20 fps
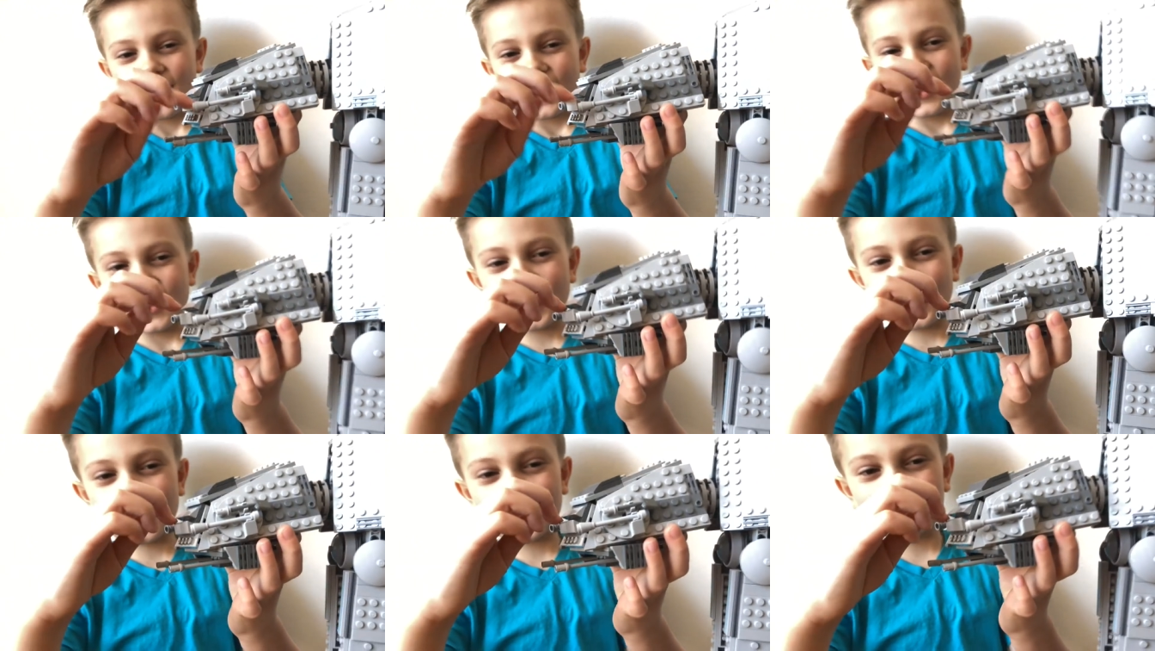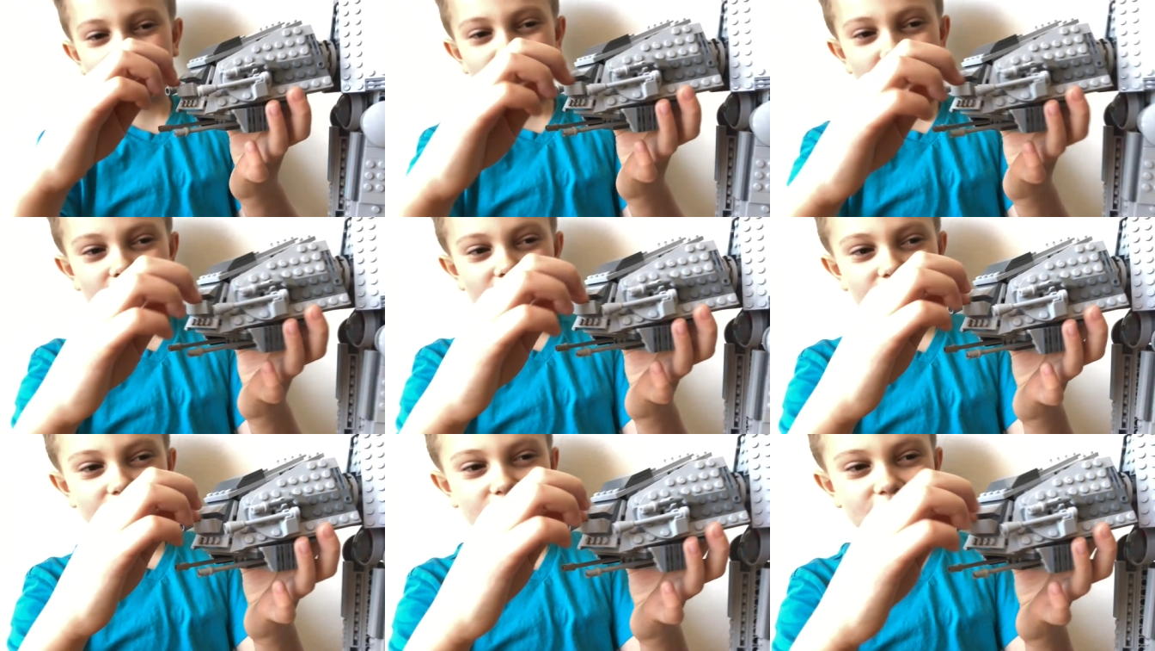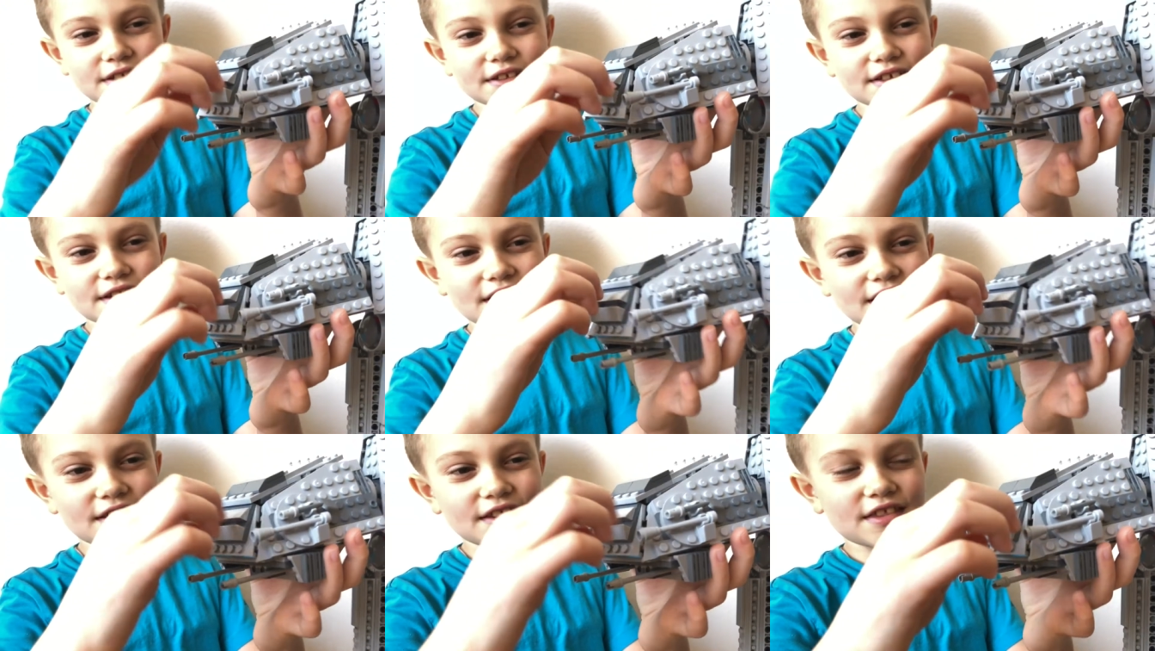head where you would
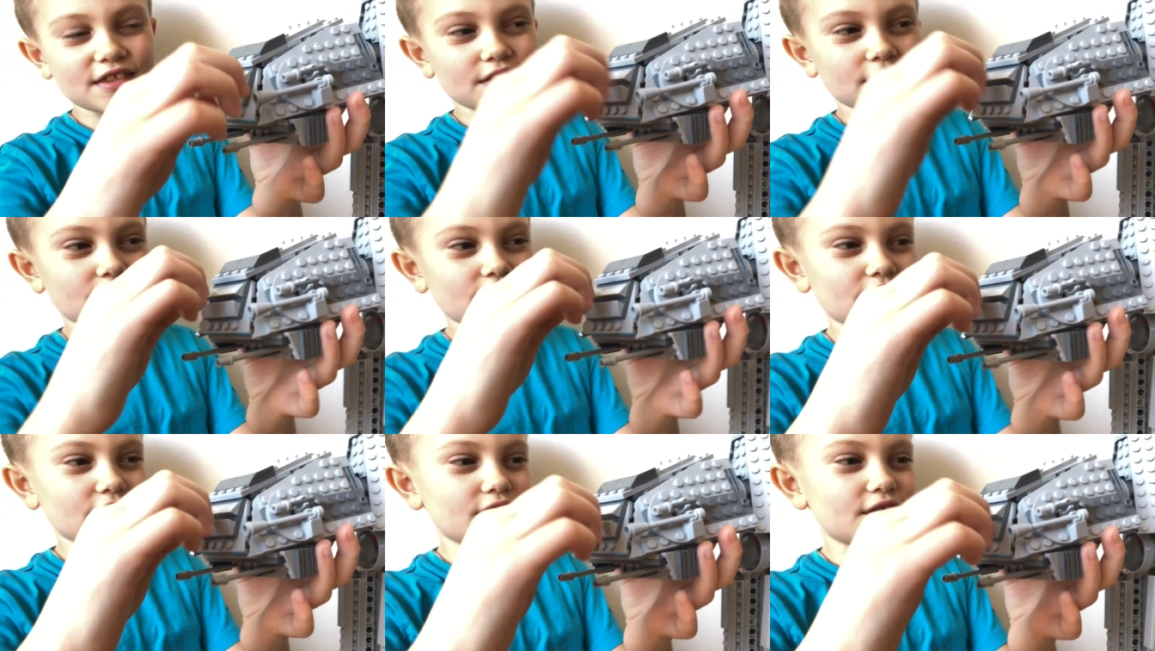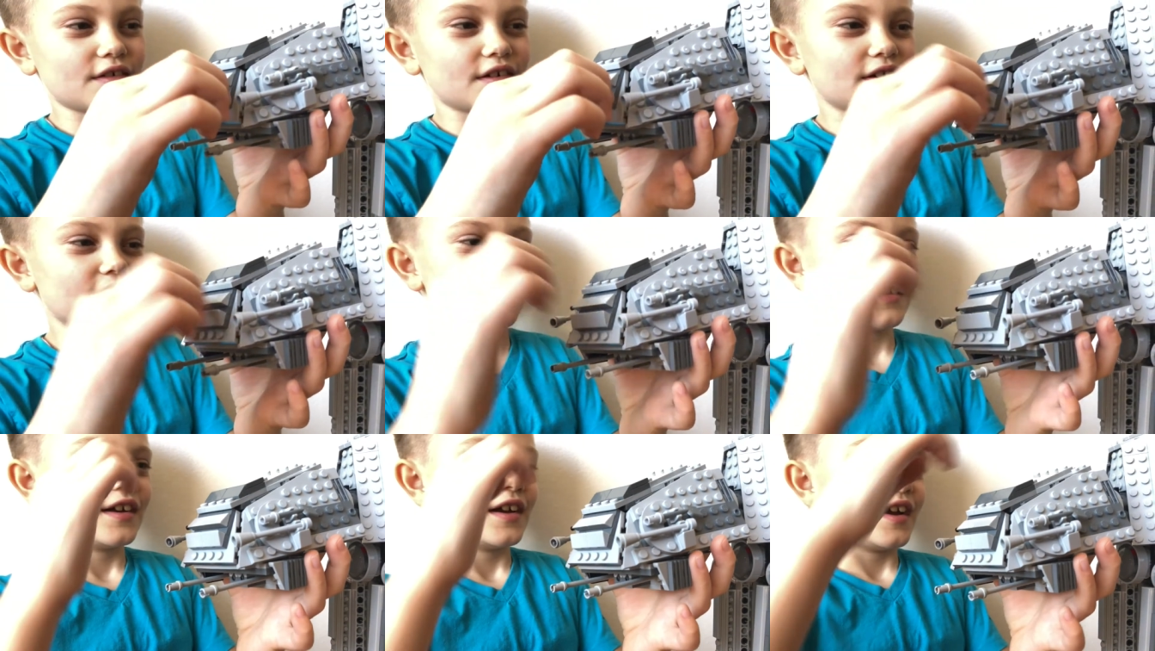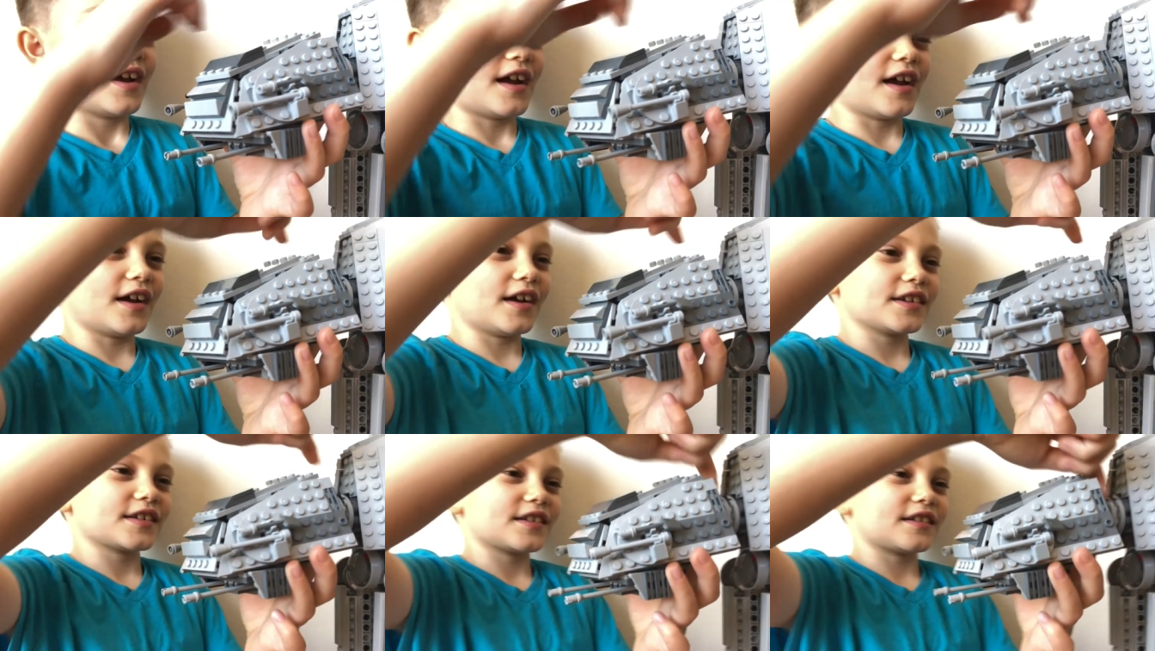see through.
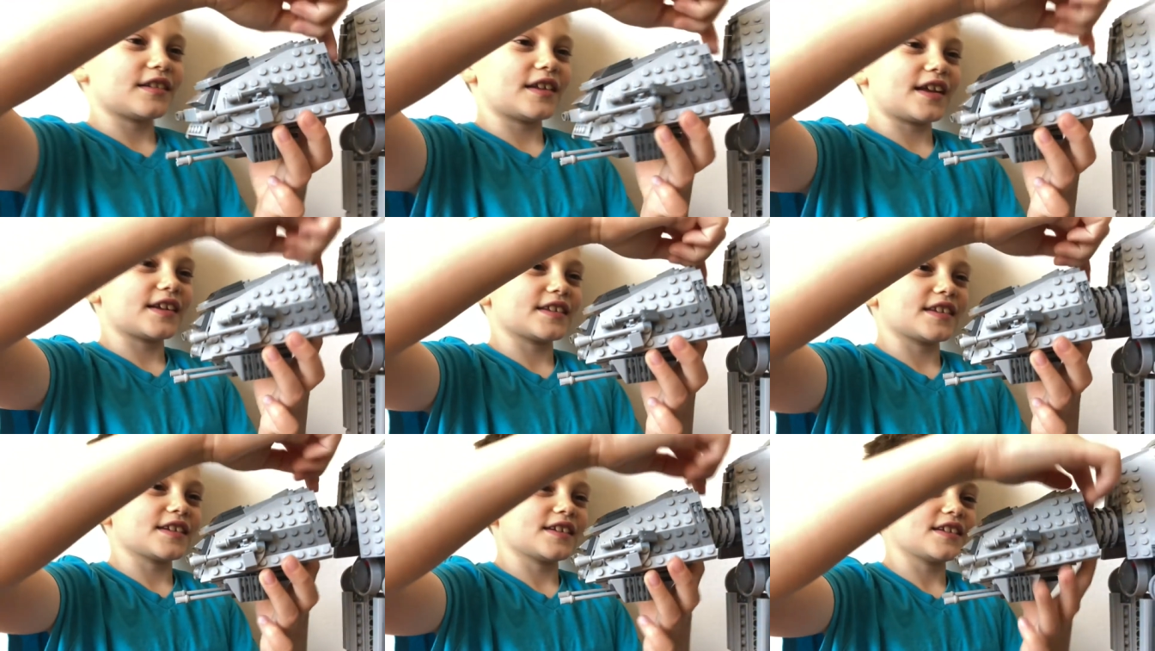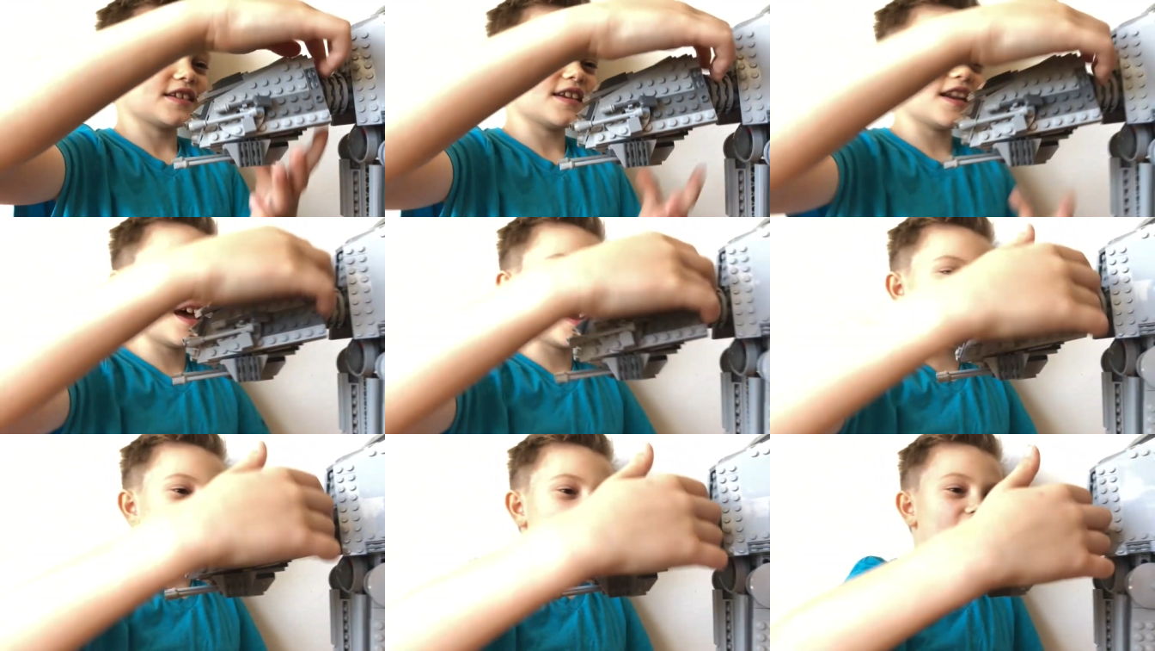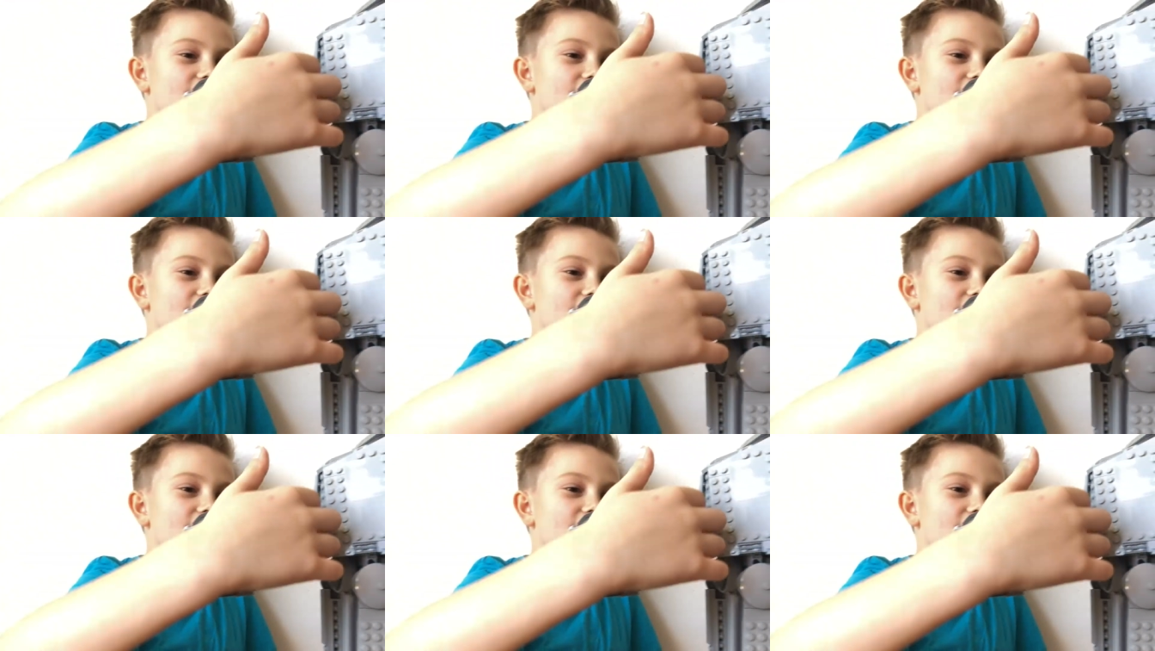I also like this neck.